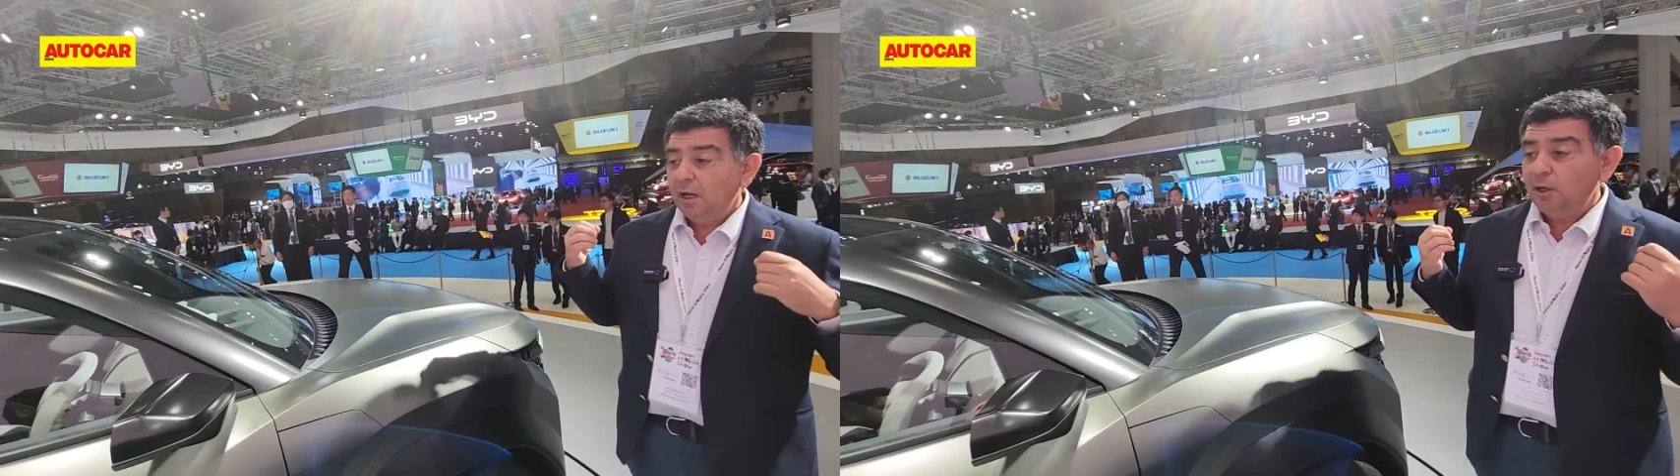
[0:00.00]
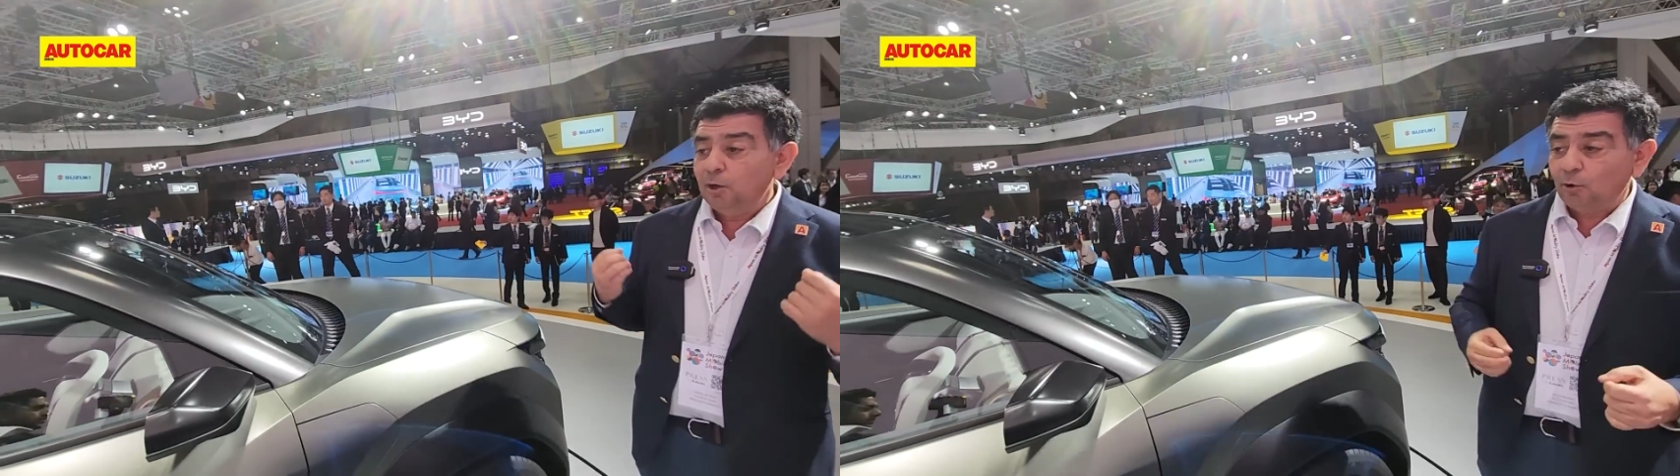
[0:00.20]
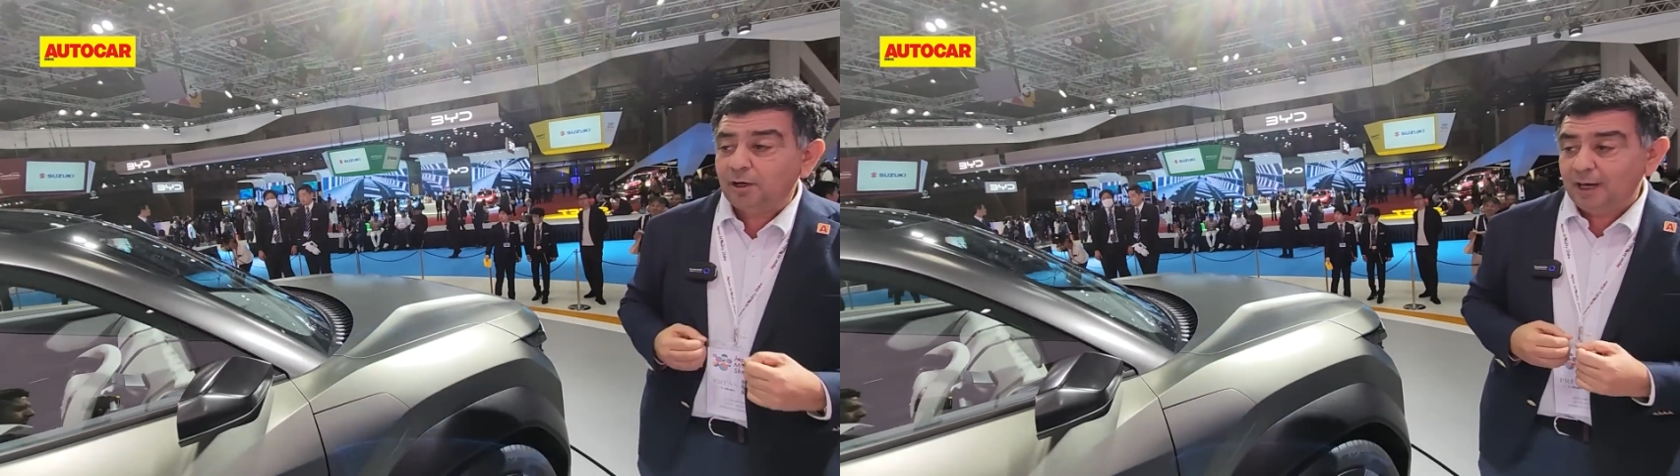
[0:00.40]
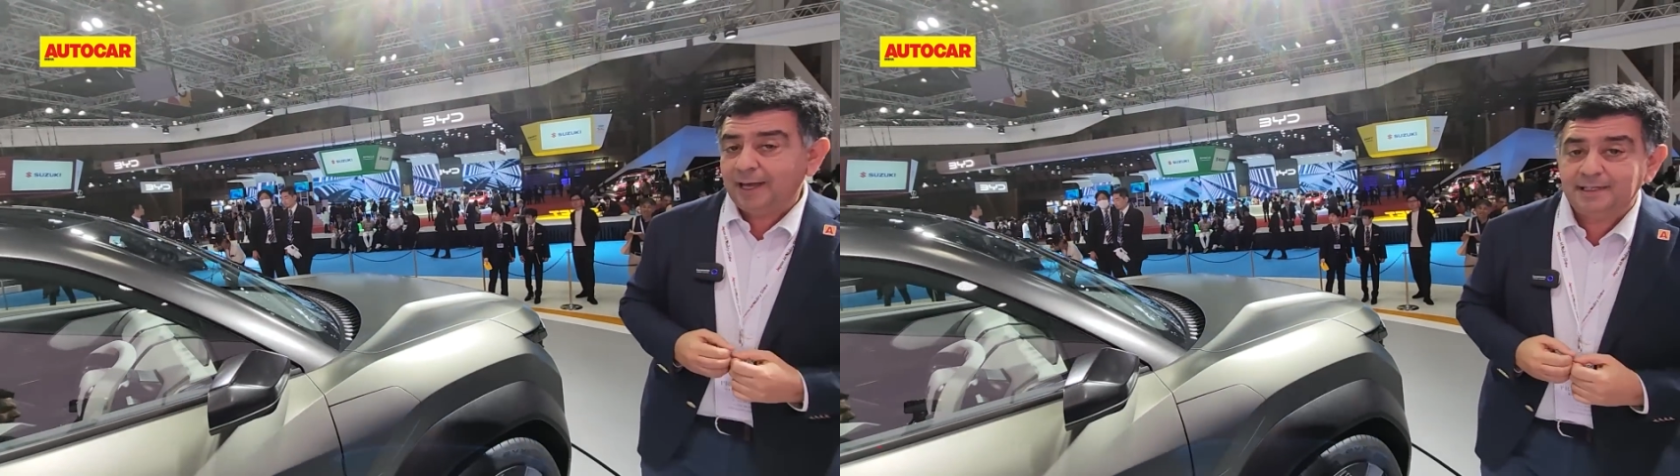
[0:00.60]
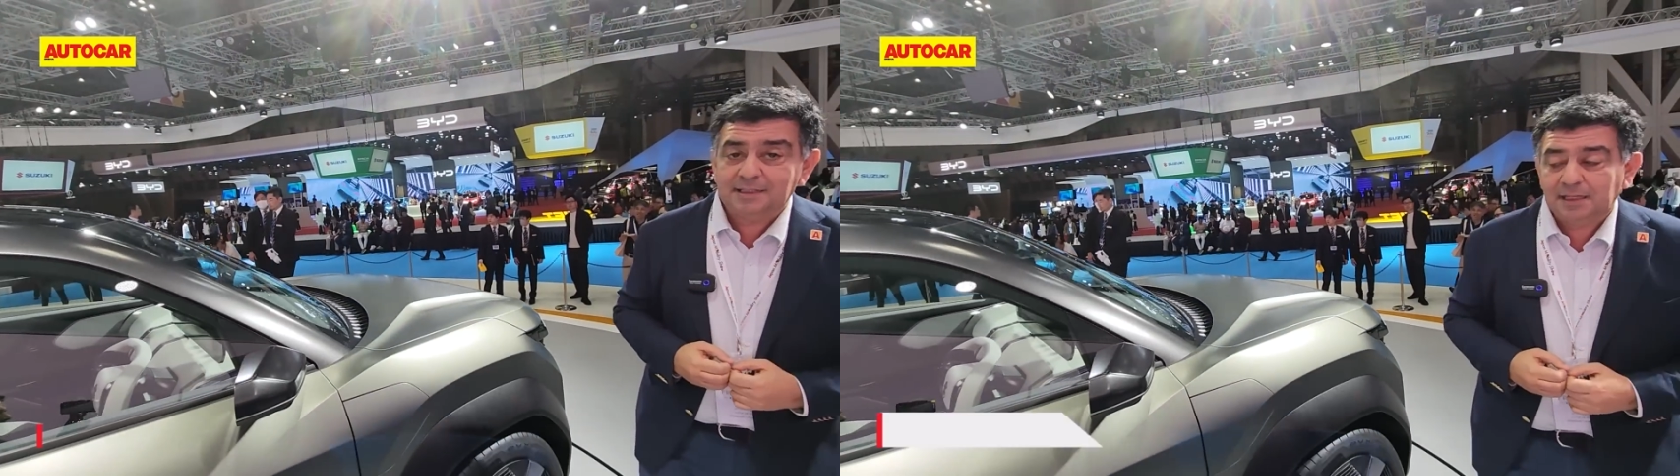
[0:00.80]

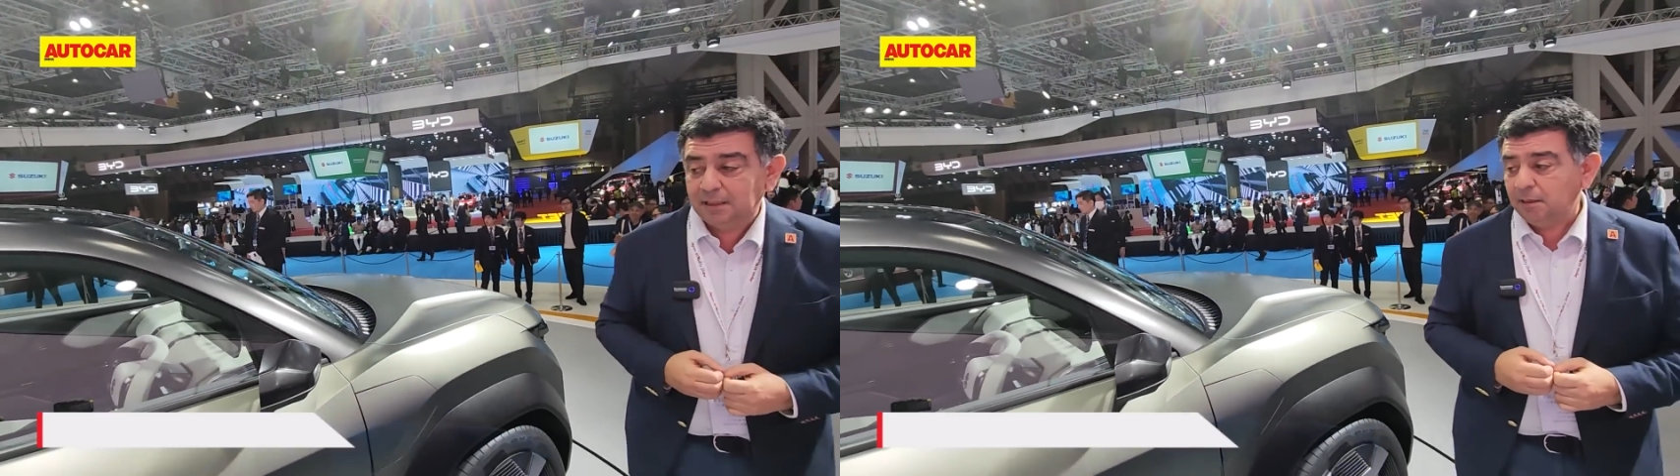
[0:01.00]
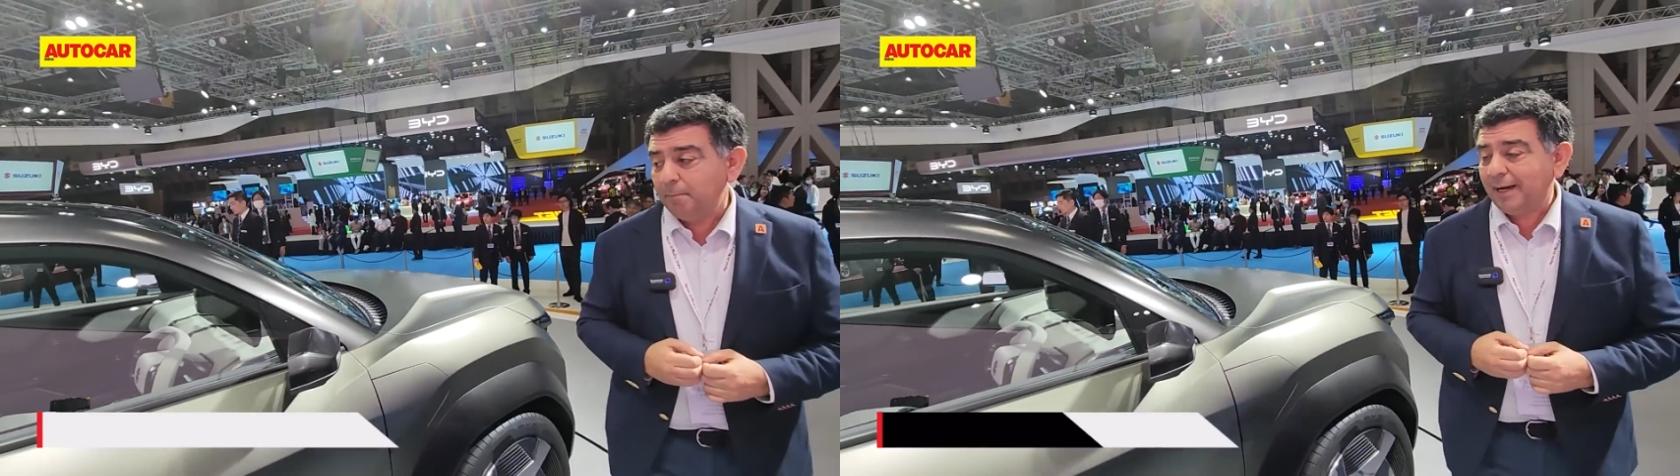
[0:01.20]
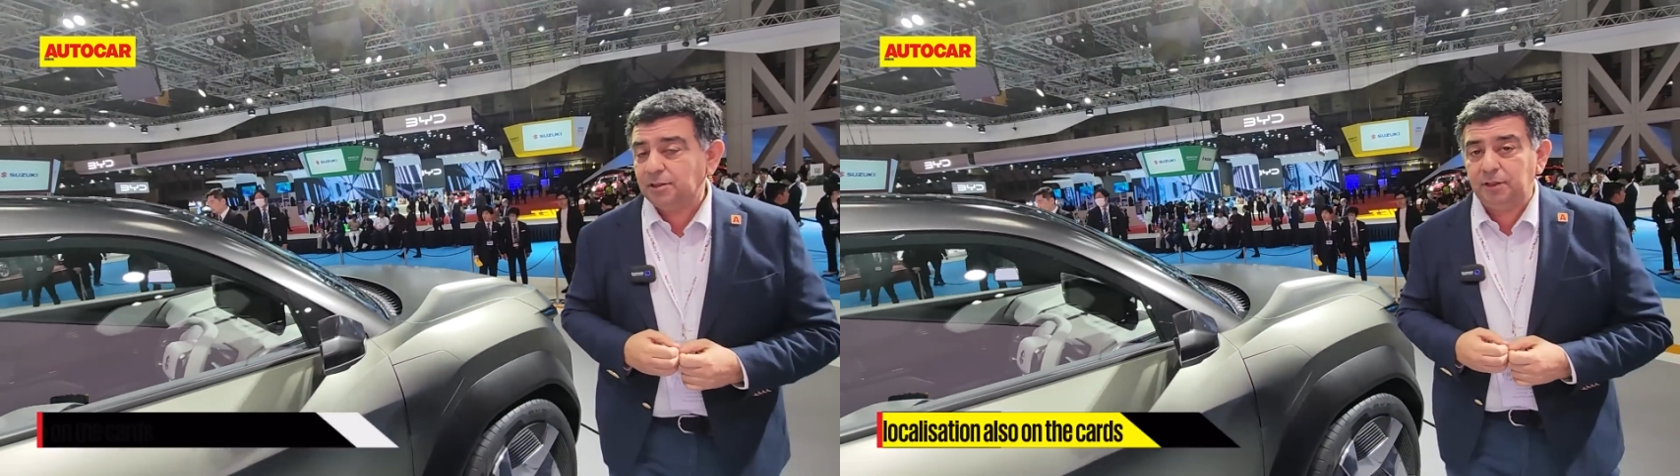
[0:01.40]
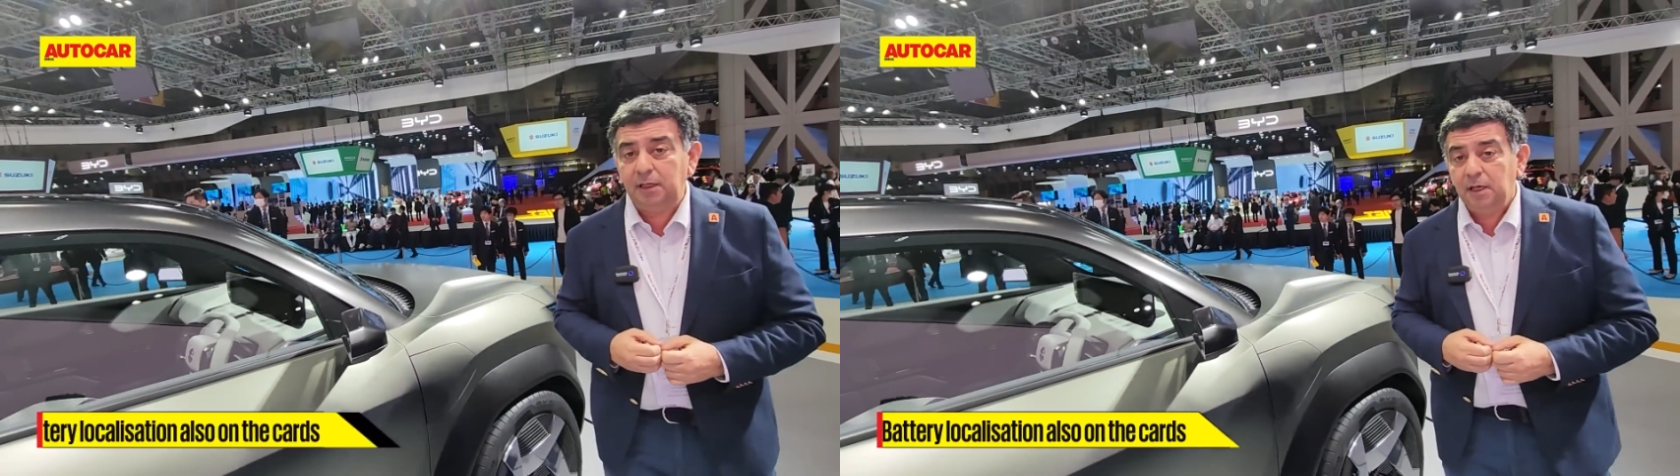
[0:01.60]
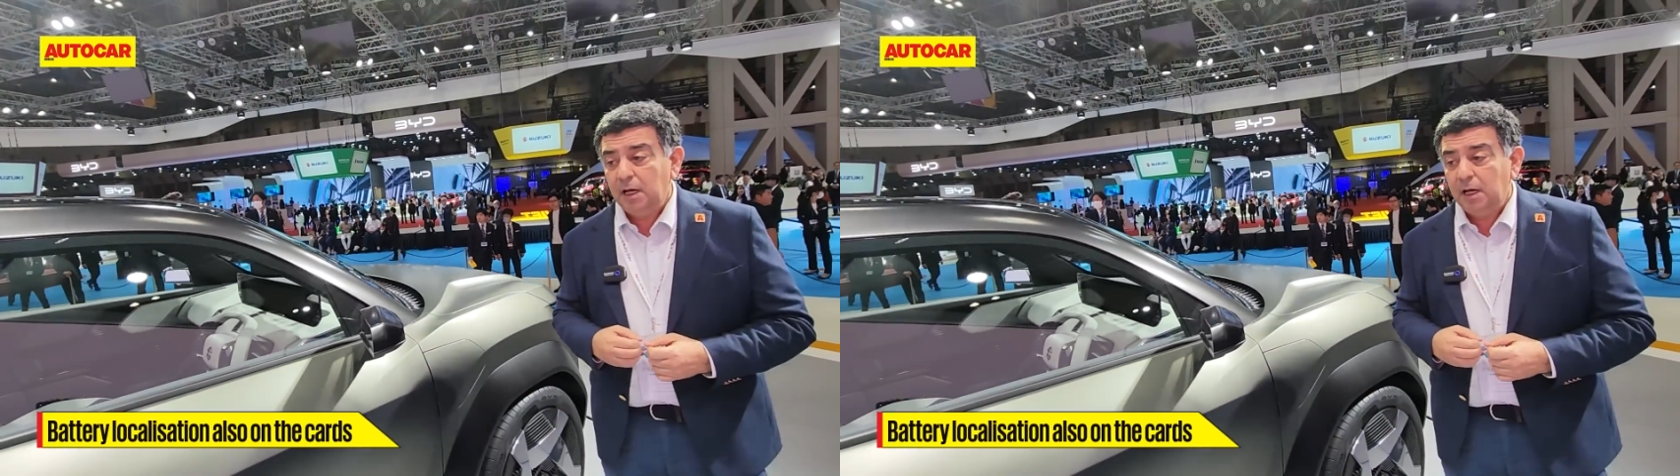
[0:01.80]
localize the battery